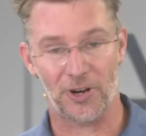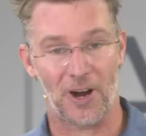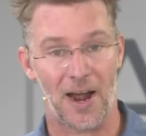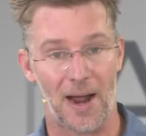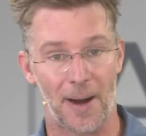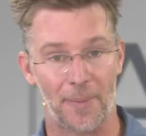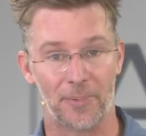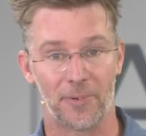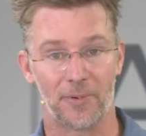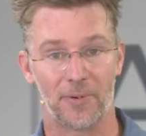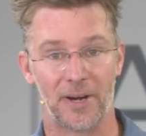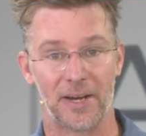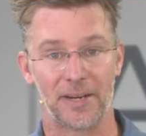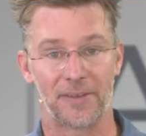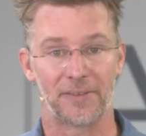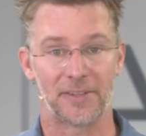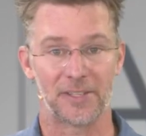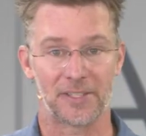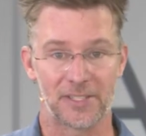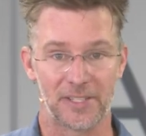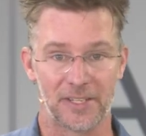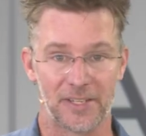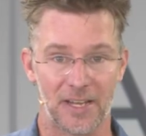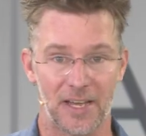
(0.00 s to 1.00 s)
operate
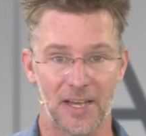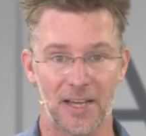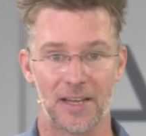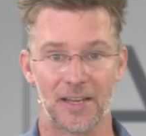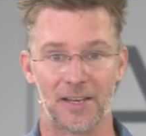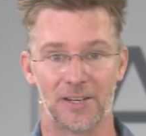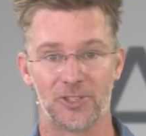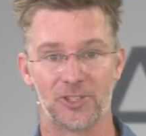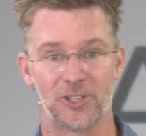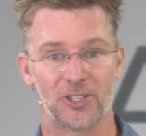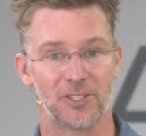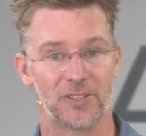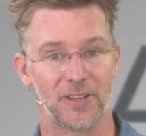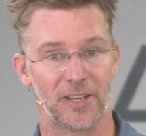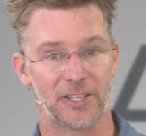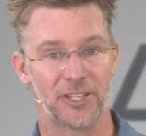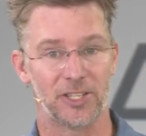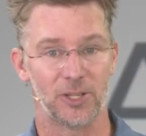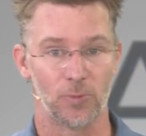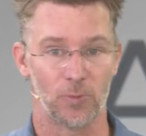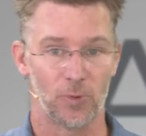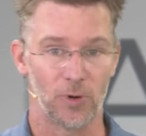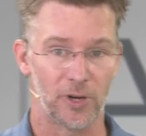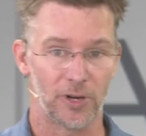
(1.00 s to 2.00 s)
this gun, just like
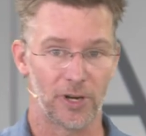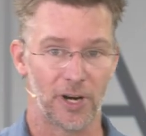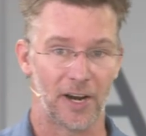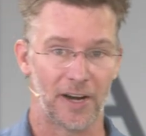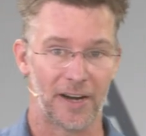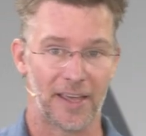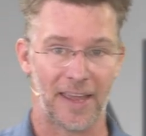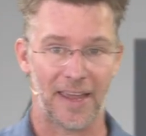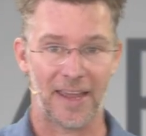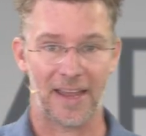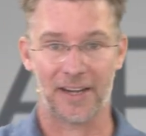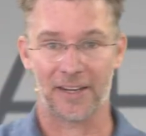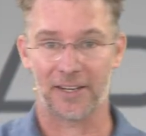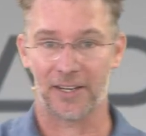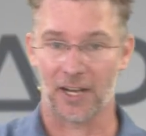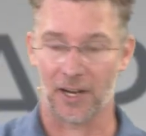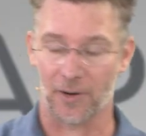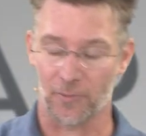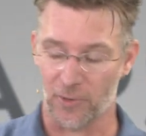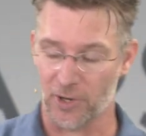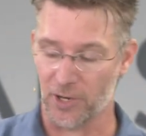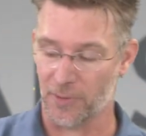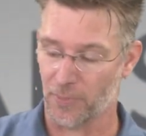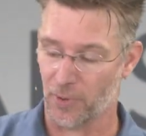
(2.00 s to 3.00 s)
you would on a
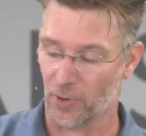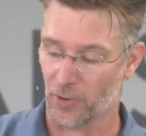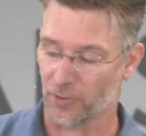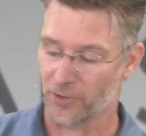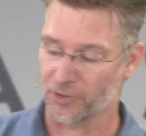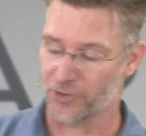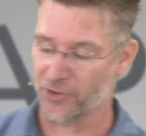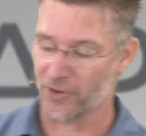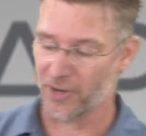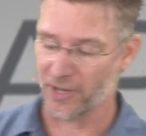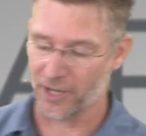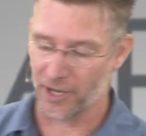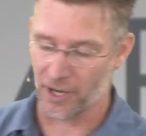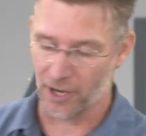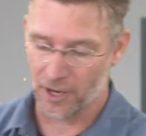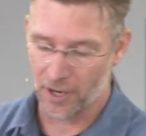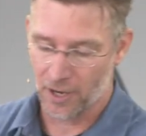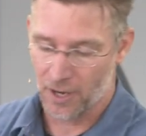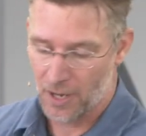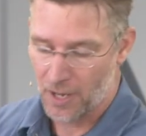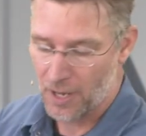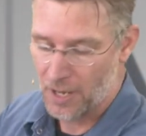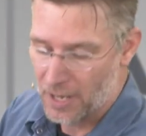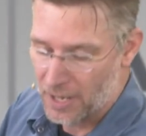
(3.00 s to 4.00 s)
handgun, when you pull the trigger,
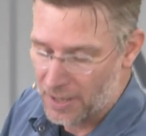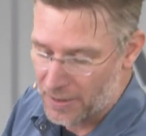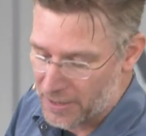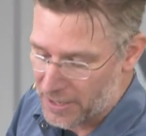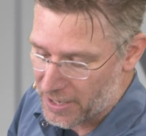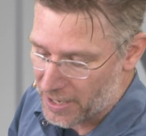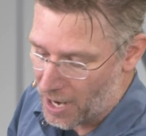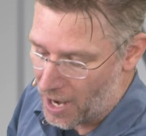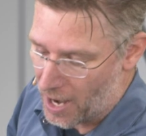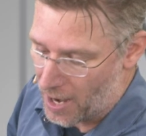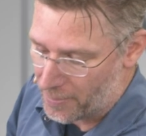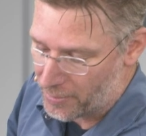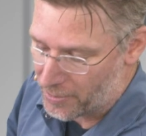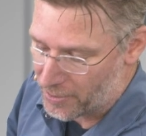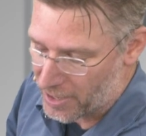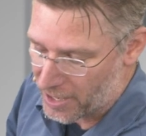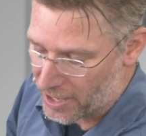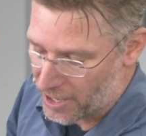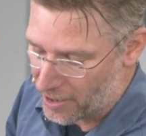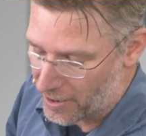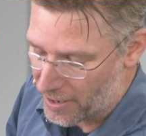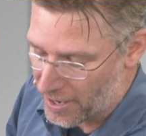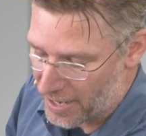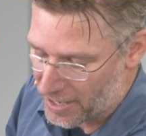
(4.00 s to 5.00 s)
the
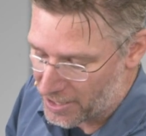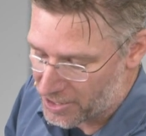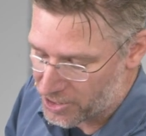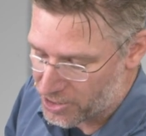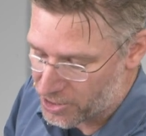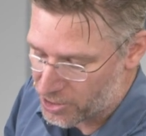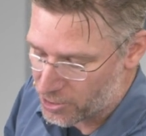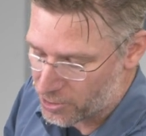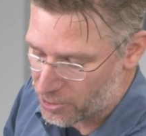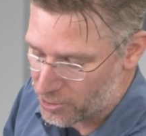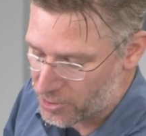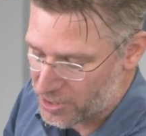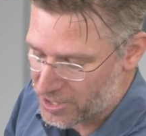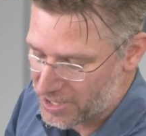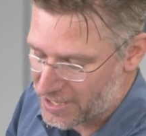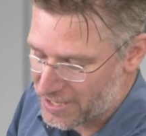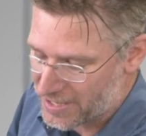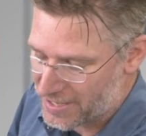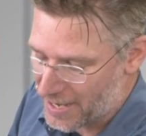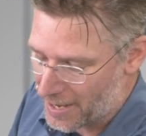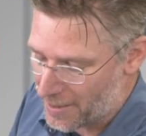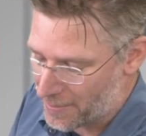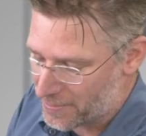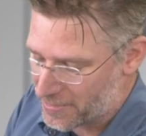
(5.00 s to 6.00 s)
operator has to
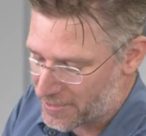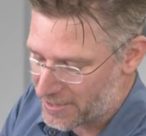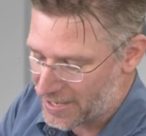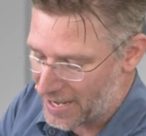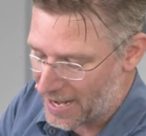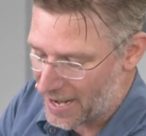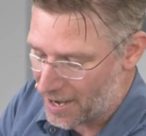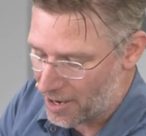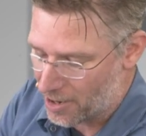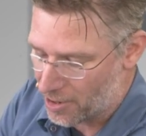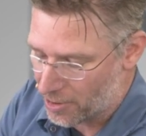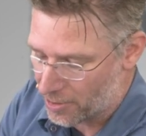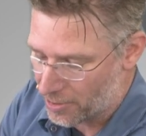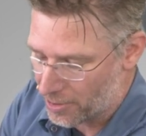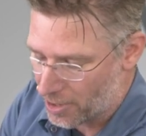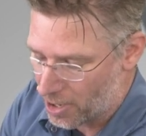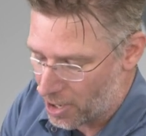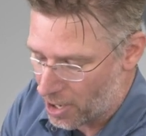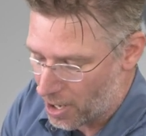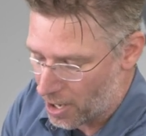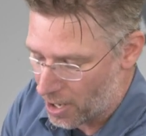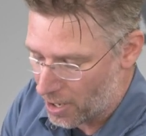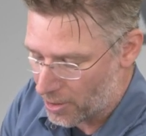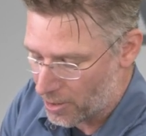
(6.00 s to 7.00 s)
step down
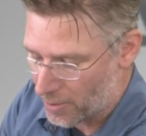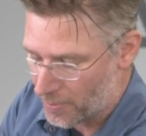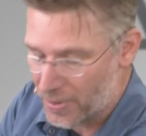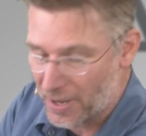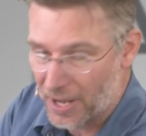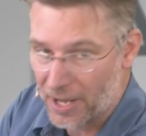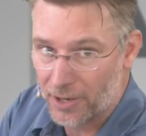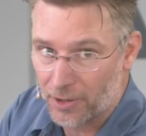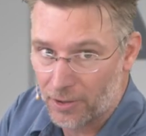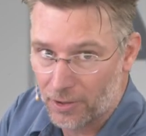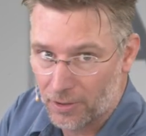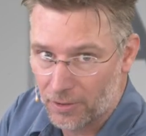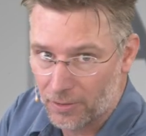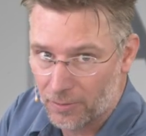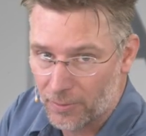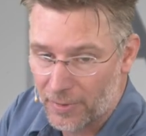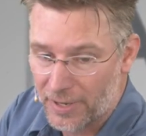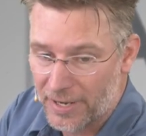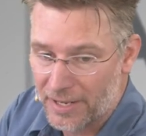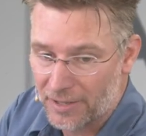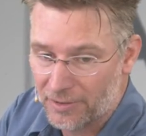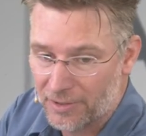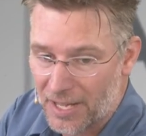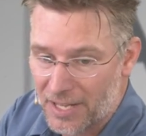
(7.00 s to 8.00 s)
on the pedal.
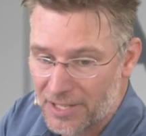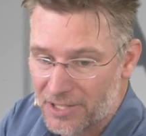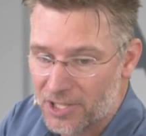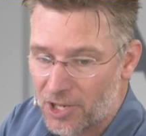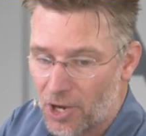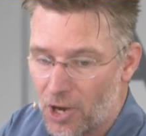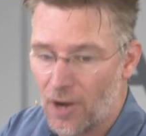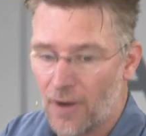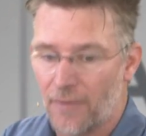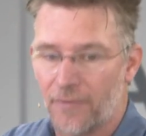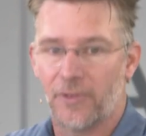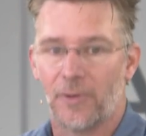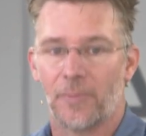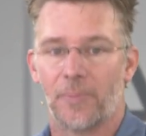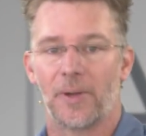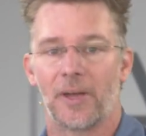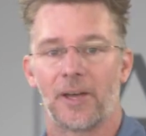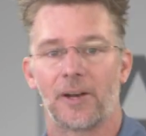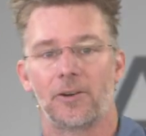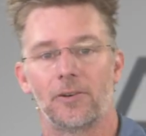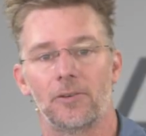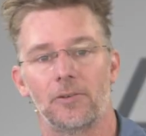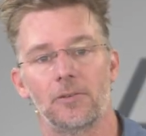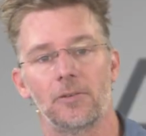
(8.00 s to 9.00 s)
When he lets off the
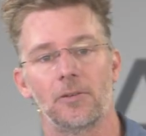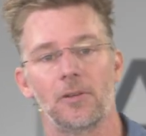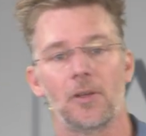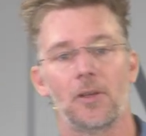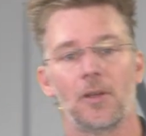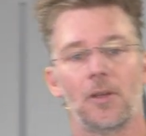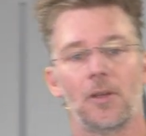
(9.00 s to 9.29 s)
pedal,